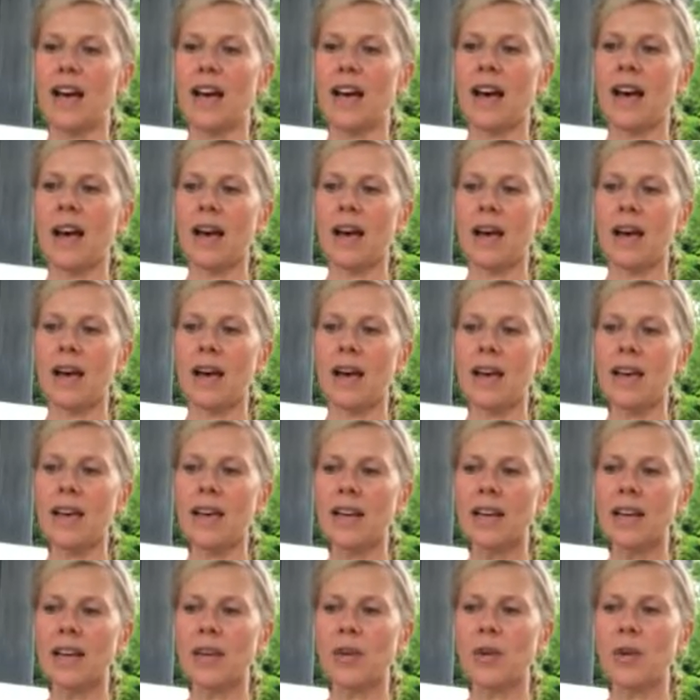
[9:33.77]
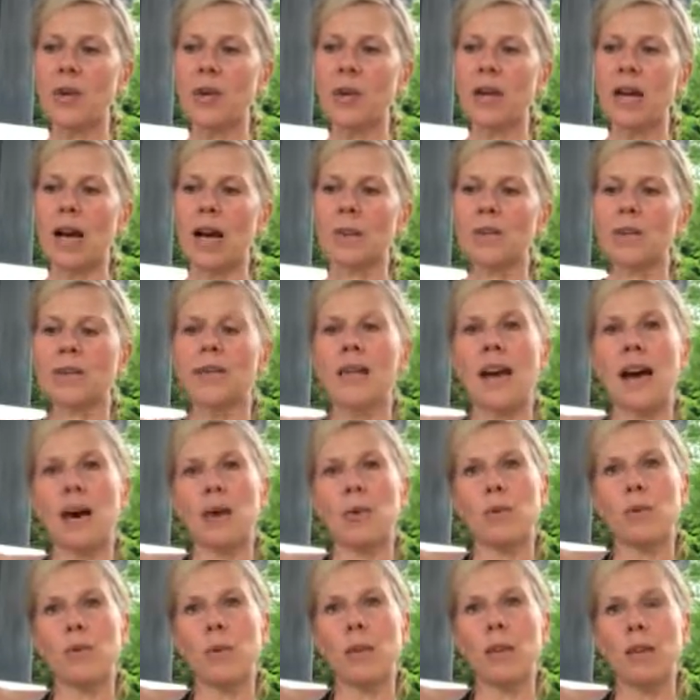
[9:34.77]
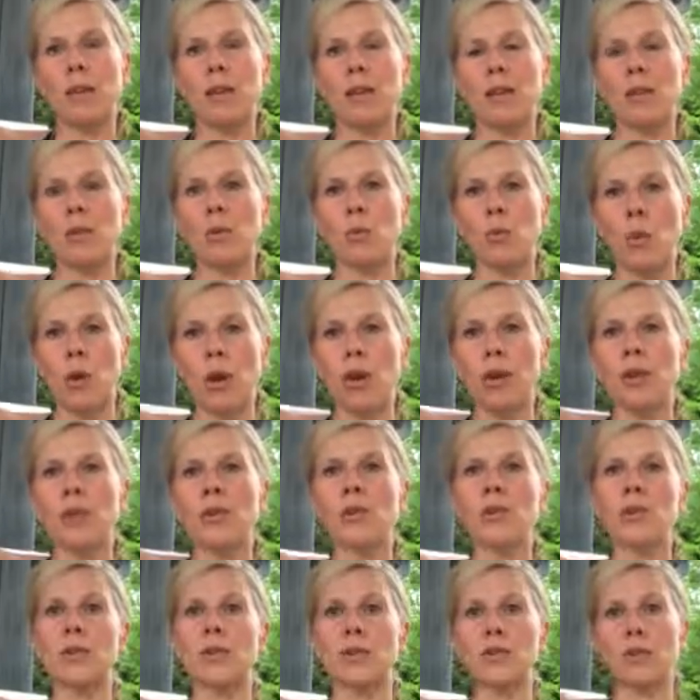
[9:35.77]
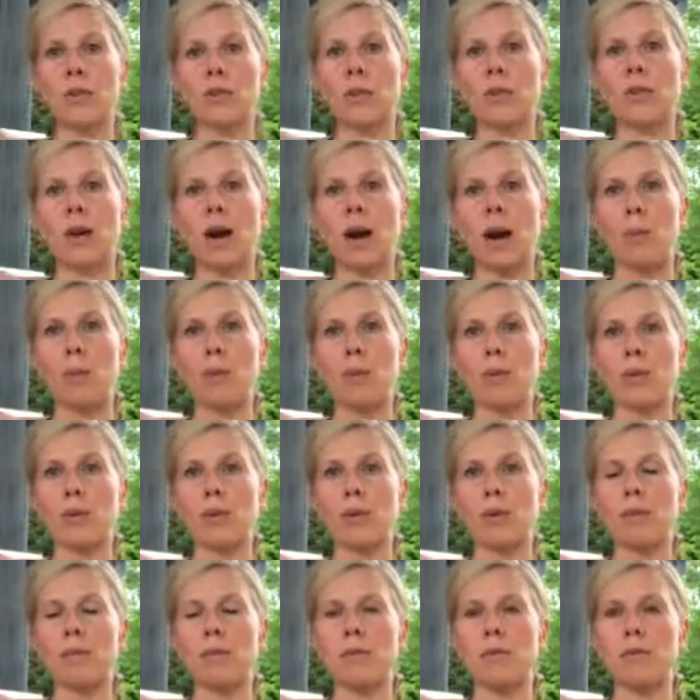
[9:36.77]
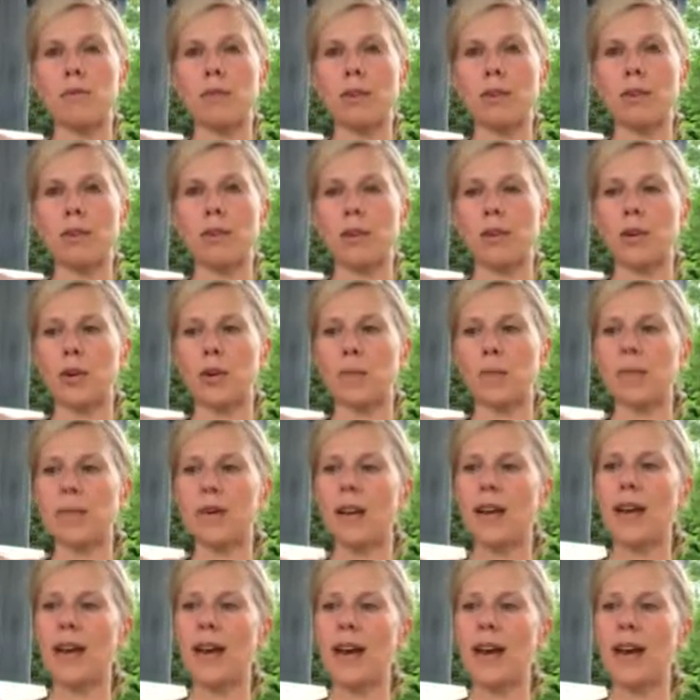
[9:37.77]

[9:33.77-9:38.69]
Uh, any kind of prolapse, that would be you would want to use those sort of upward moving herbs.